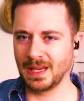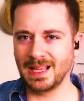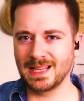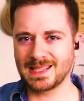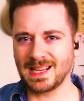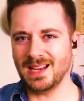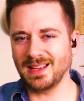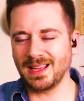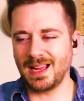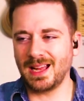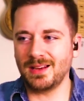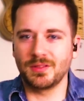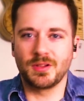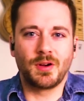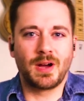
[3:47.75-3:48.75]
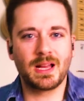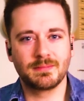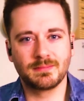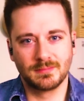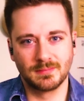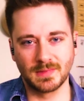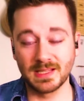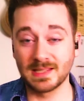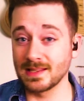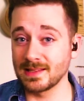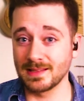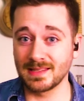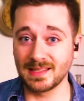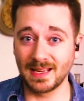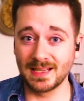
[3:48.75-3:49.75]
It's kind of I don't know, this
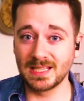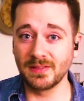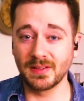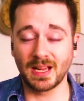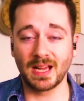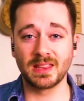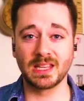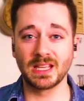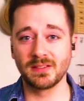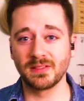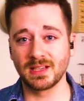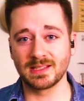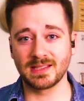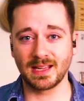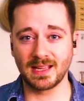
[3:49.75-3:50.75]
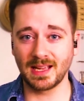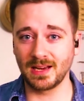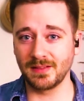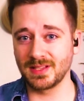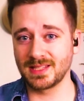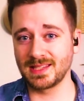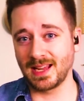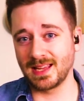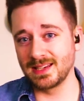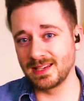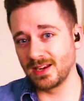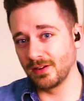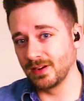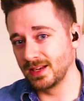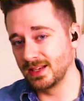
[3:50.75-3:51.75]
isn't scientific. I think of it as a kind of a
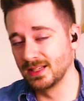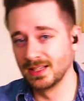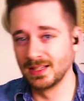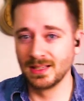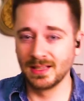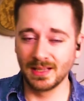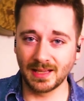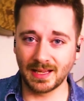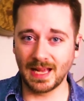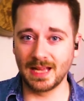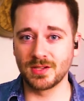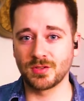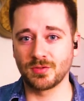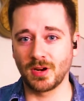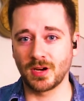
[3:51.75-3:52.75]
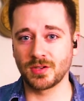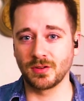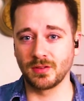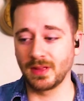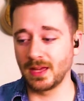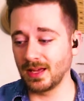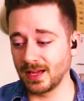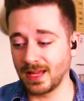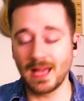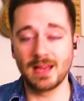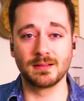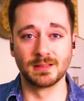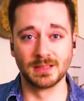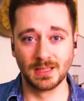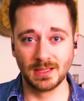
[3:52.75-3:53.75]
secondary gain structure that,
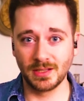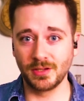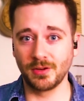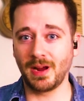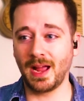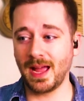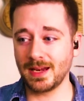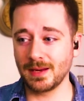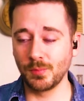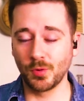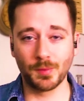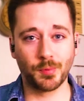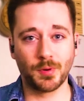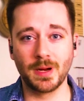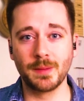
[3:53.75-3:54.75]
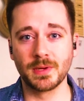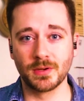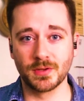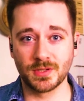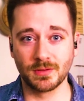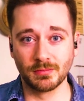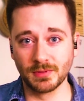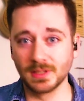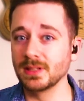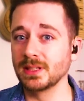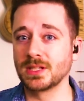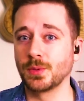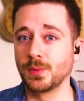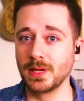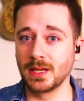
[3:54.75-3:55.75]
again, you're adding more parameters to
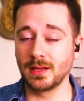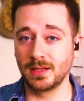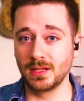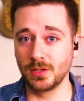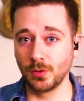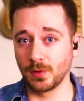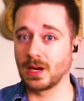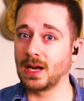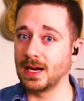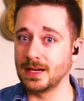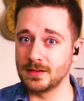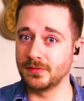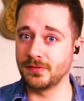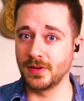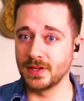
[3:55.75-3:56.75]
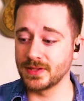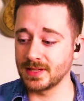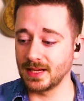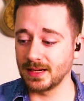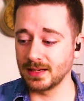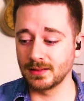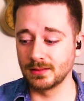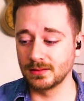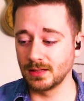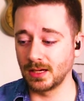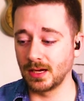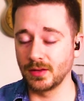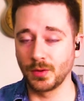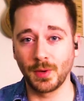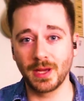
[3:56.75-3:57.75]
really tweak your kind of fuzz setting.
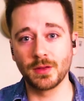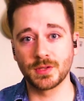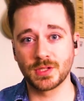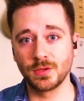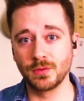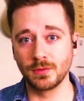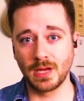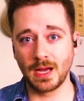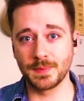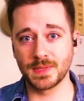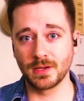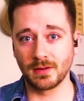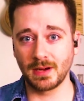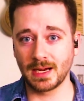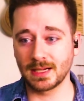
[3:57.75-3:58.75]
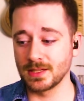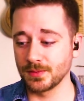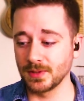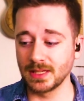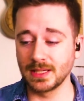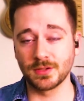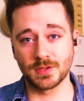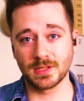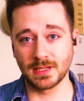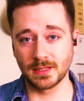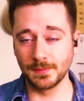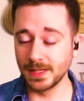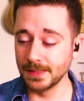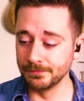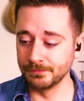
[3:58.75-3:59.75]
The way those two knobs interact is really
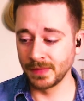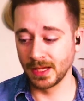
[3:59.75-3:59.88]
interesting to me.